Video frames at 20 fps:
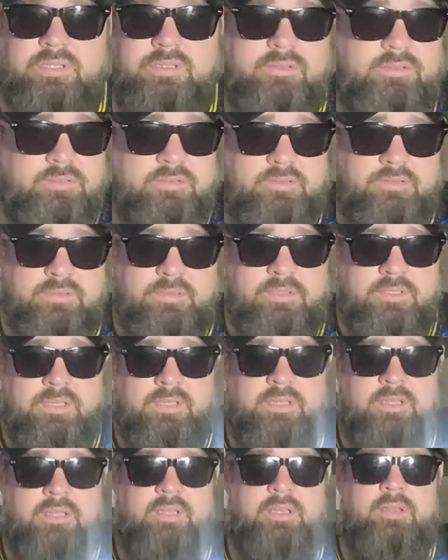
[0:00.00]
because
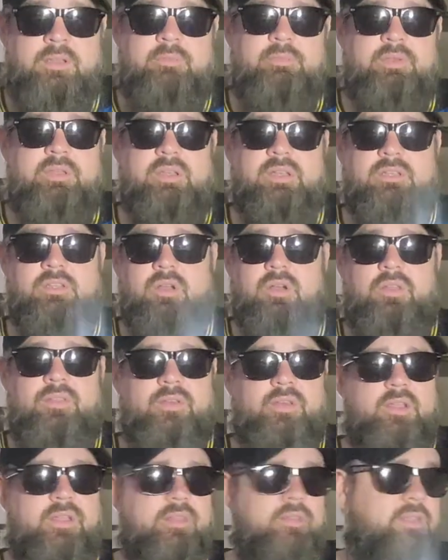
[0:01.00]
all the amps now
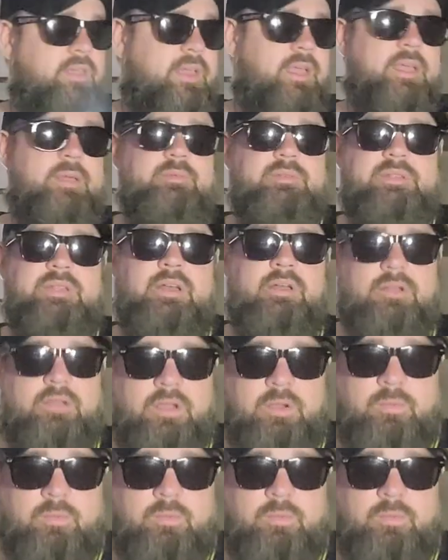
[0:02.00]
come with usually a